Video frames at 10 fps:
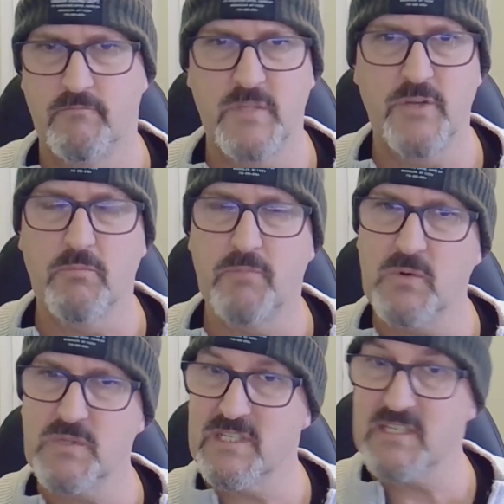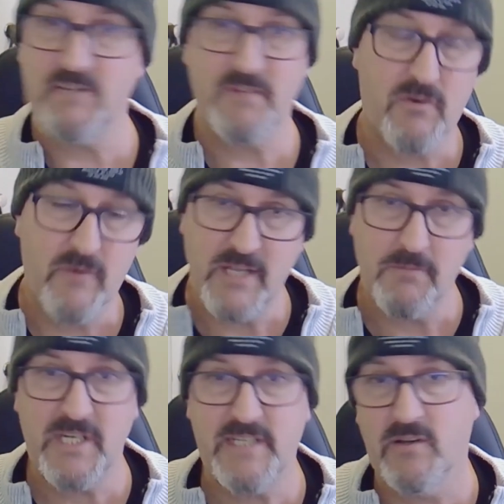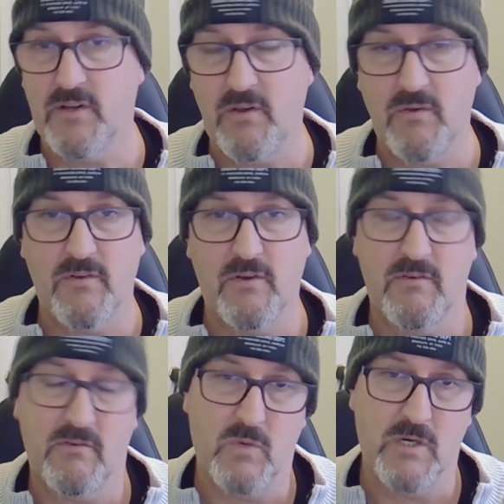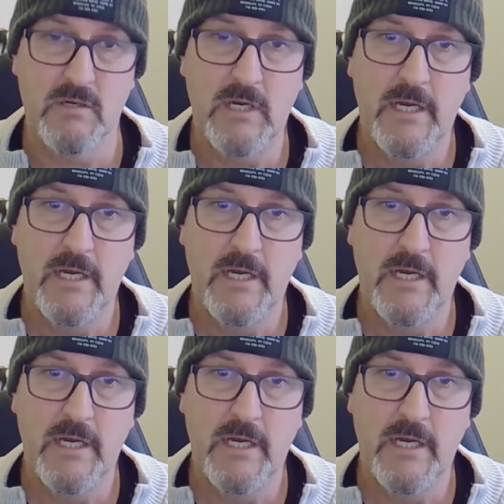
little bolts and stuff that are around the place are going to use those as well.